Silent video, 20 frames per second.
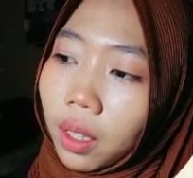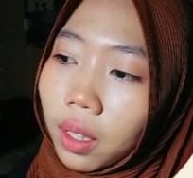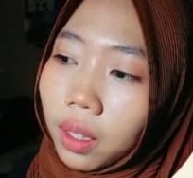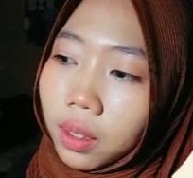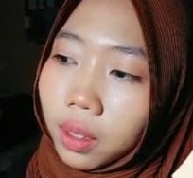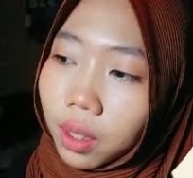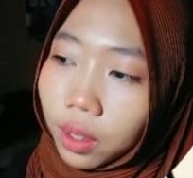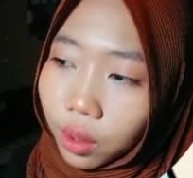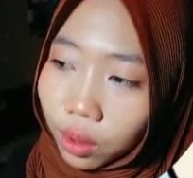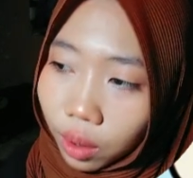
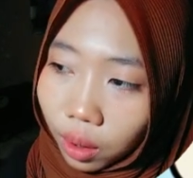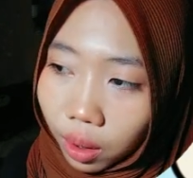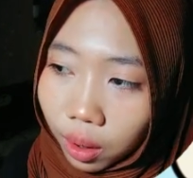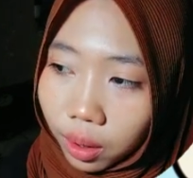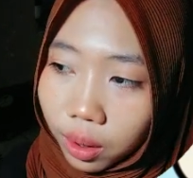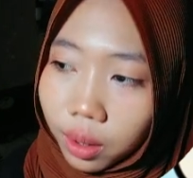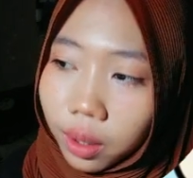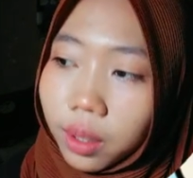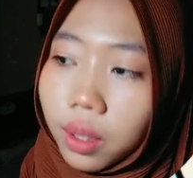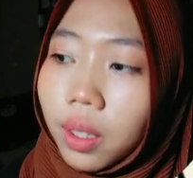
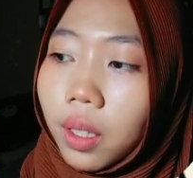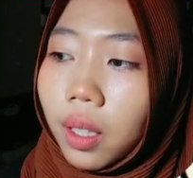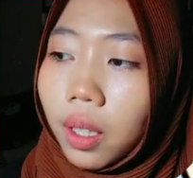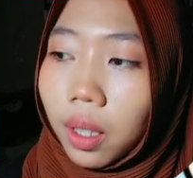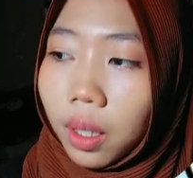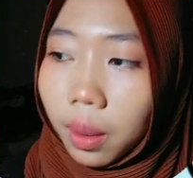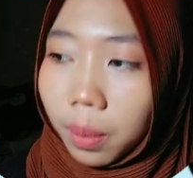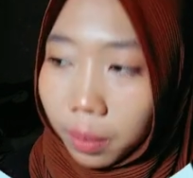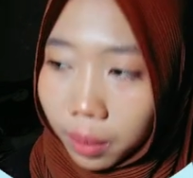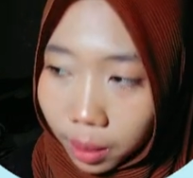sensors,
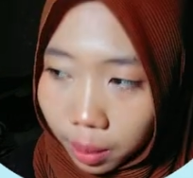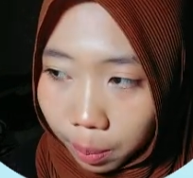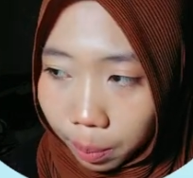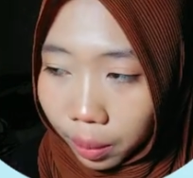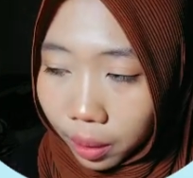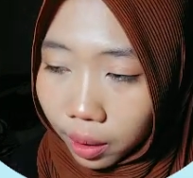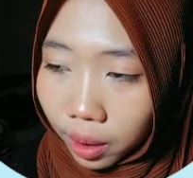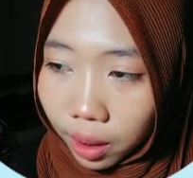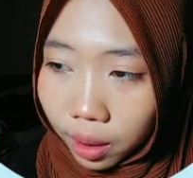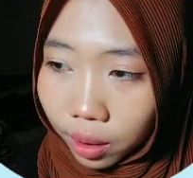
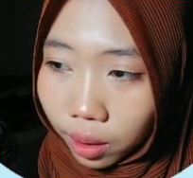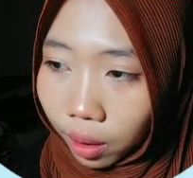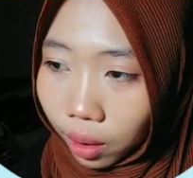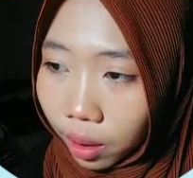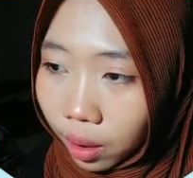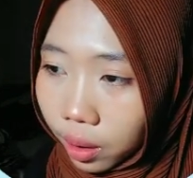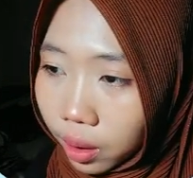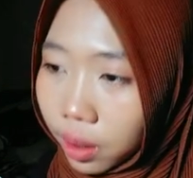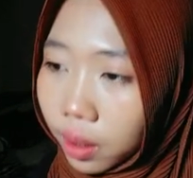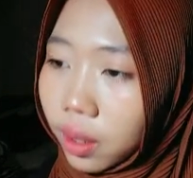simple
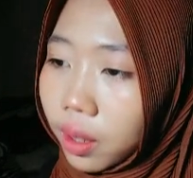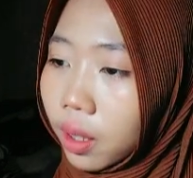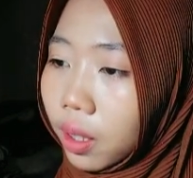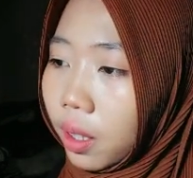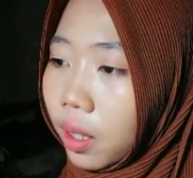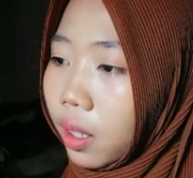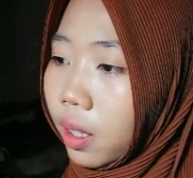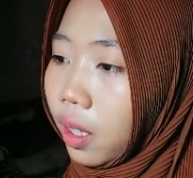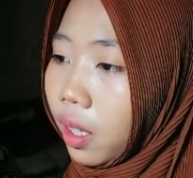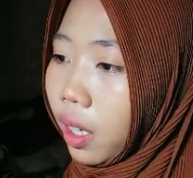sensors,
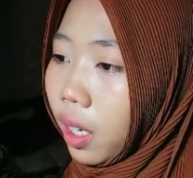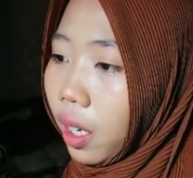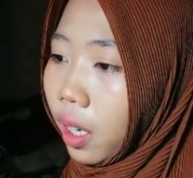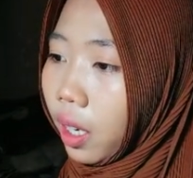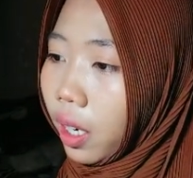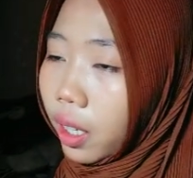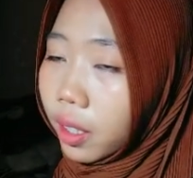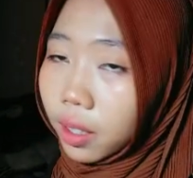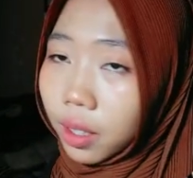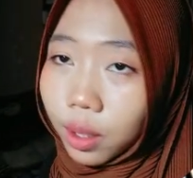
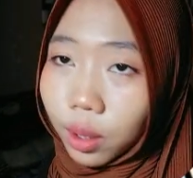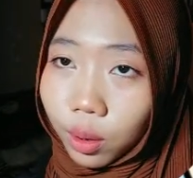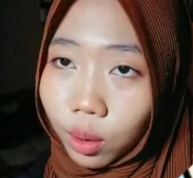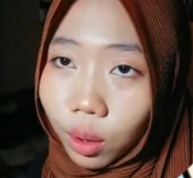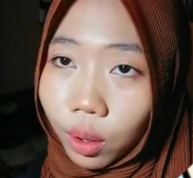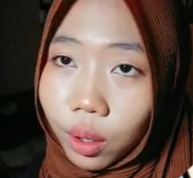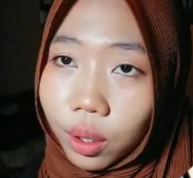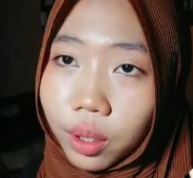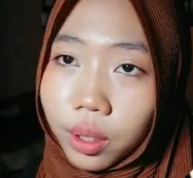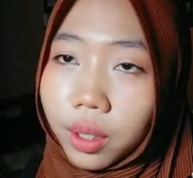
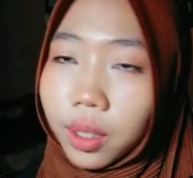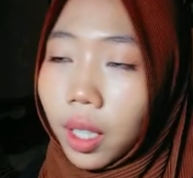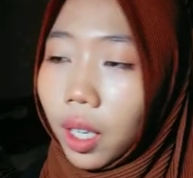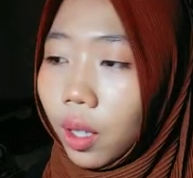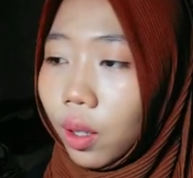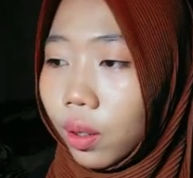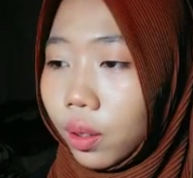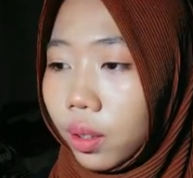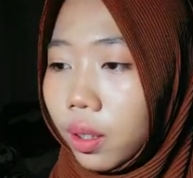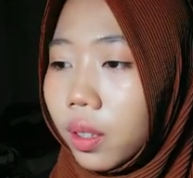resistors,
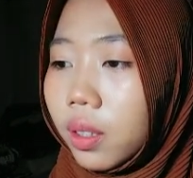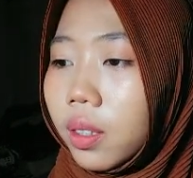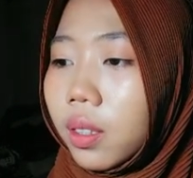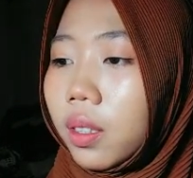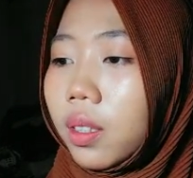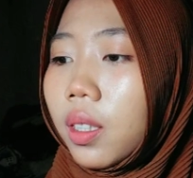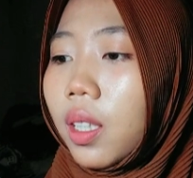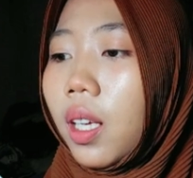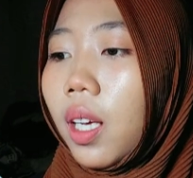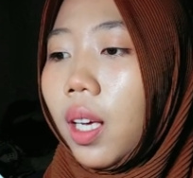and
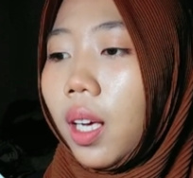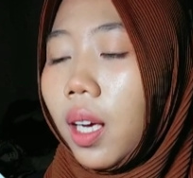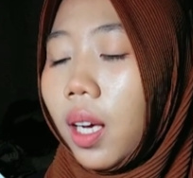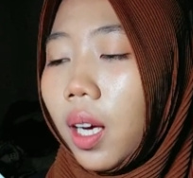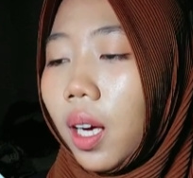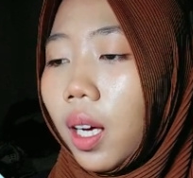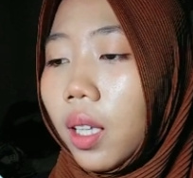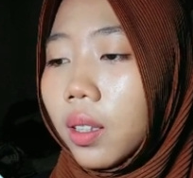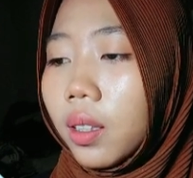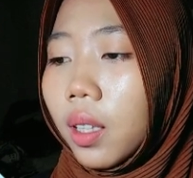others.
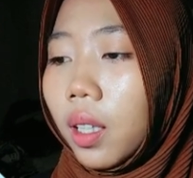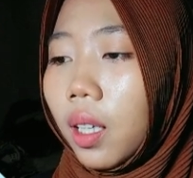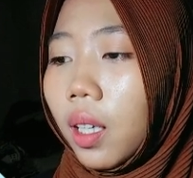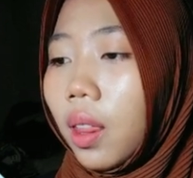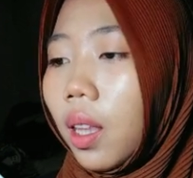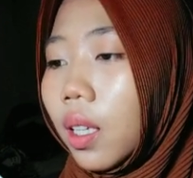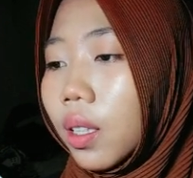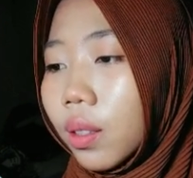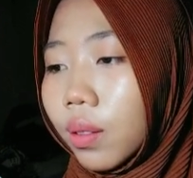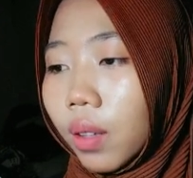And the
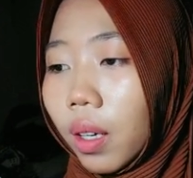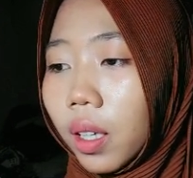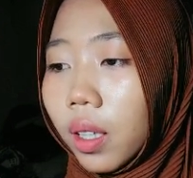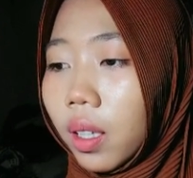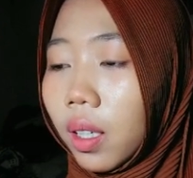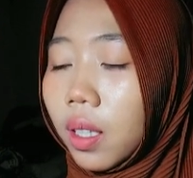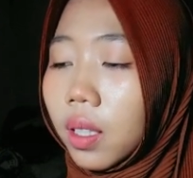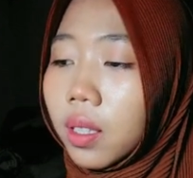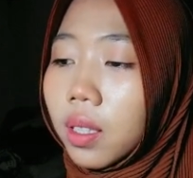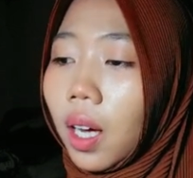last
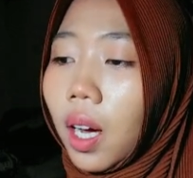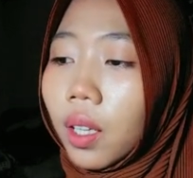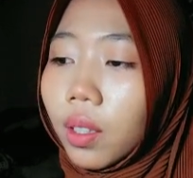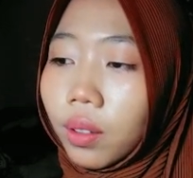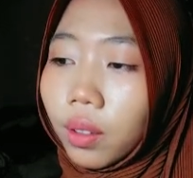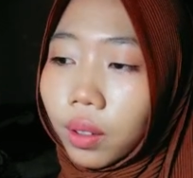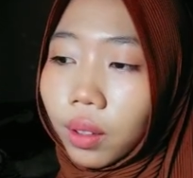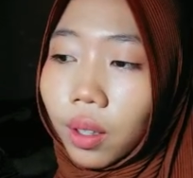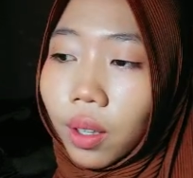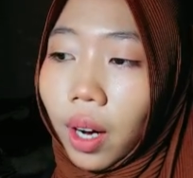one is
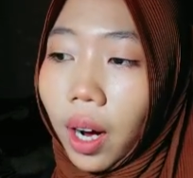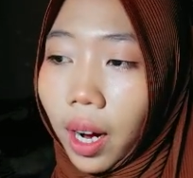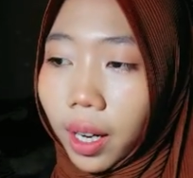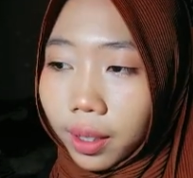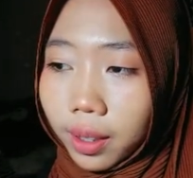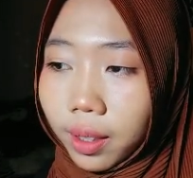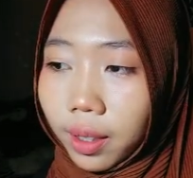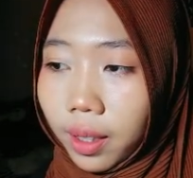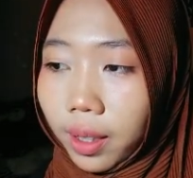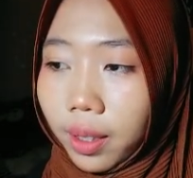Arduino
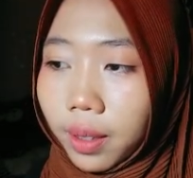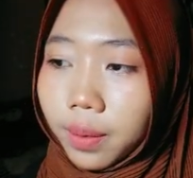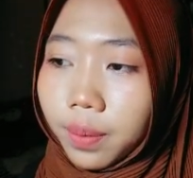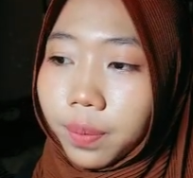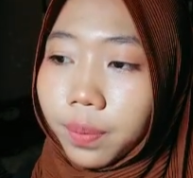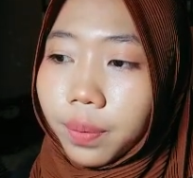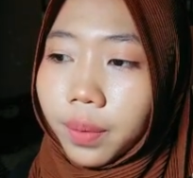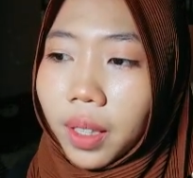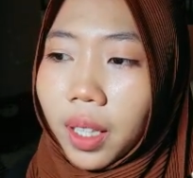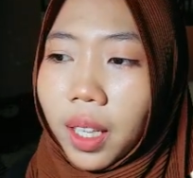IDE.
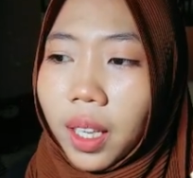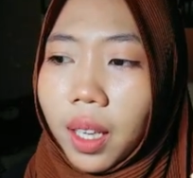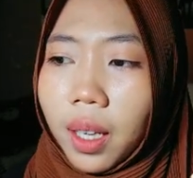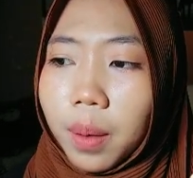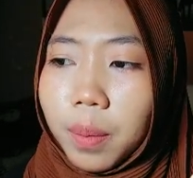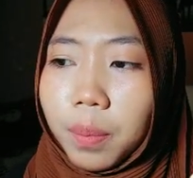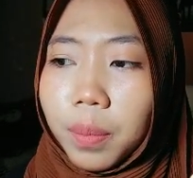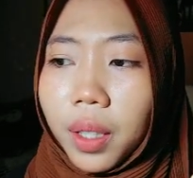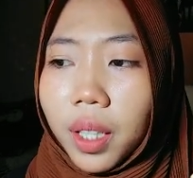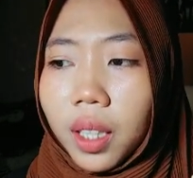
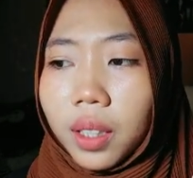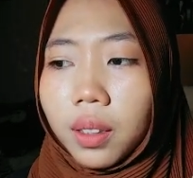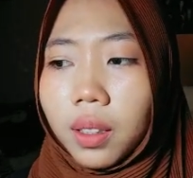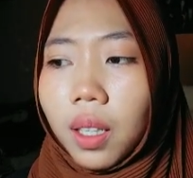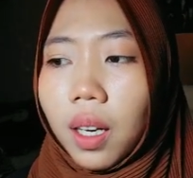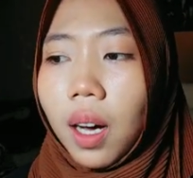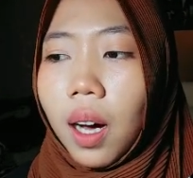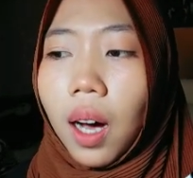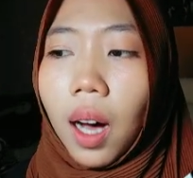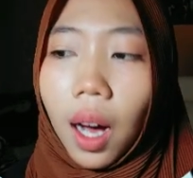But
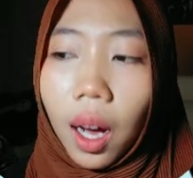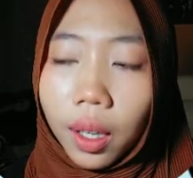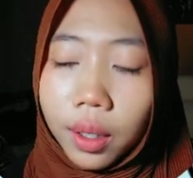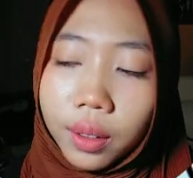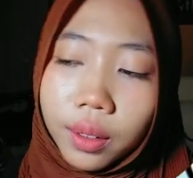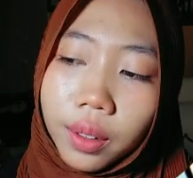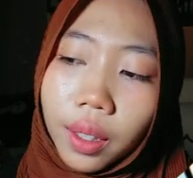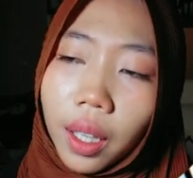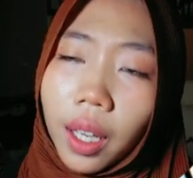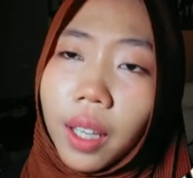
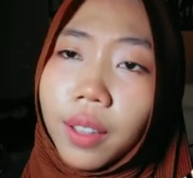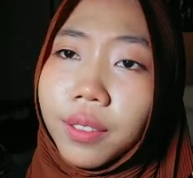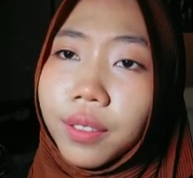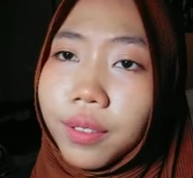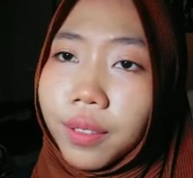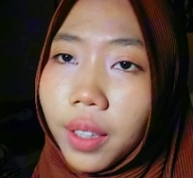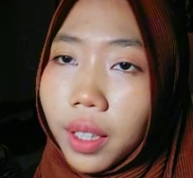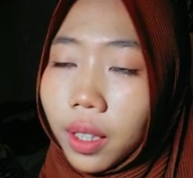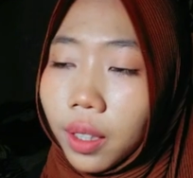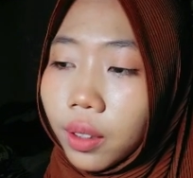how
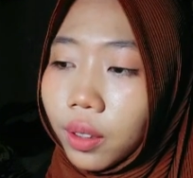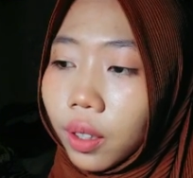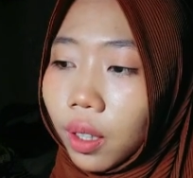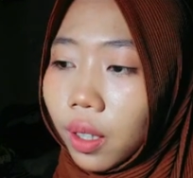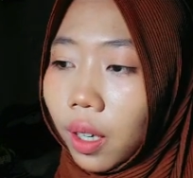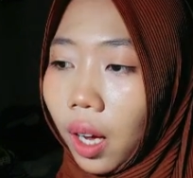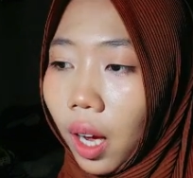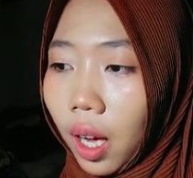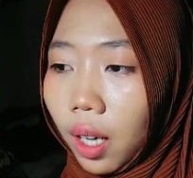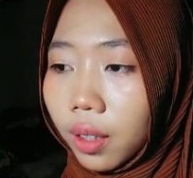if we
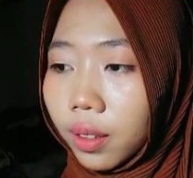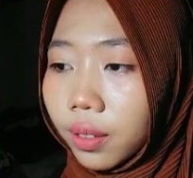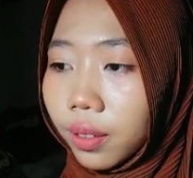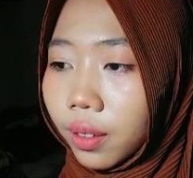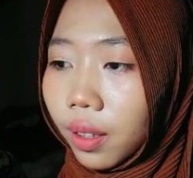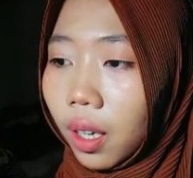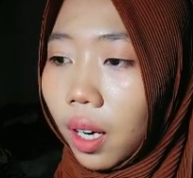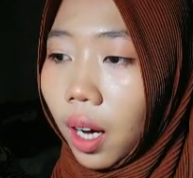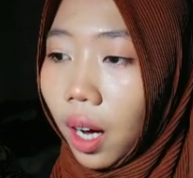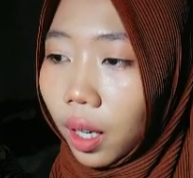don't have
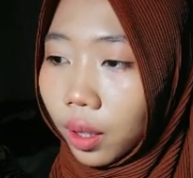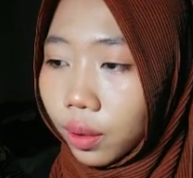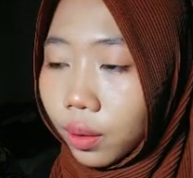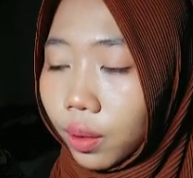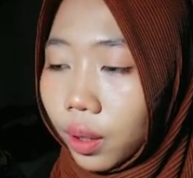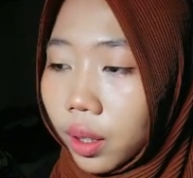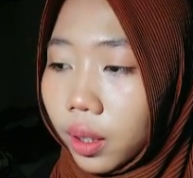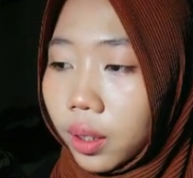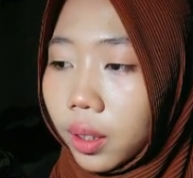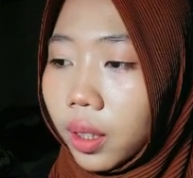
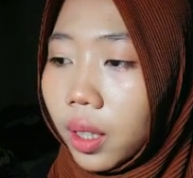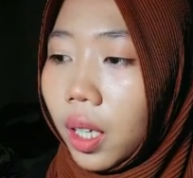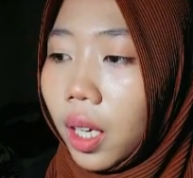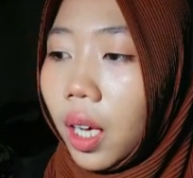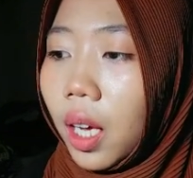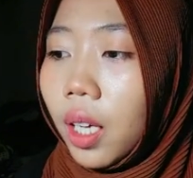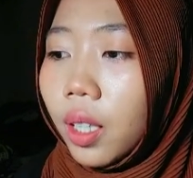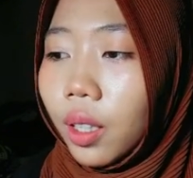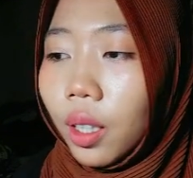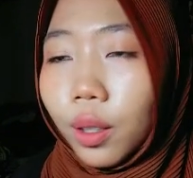hardware?
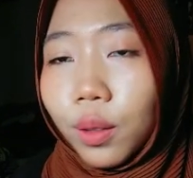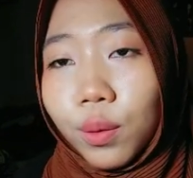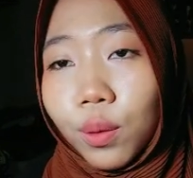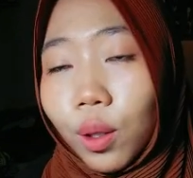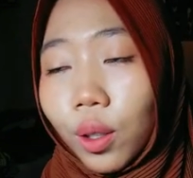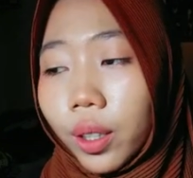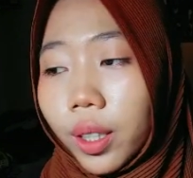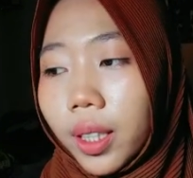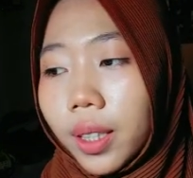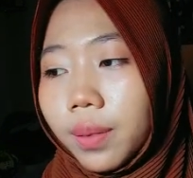Don't
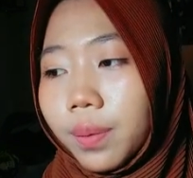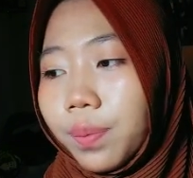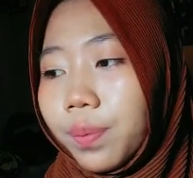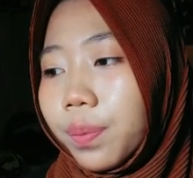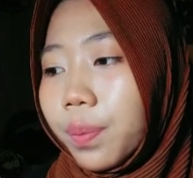worry,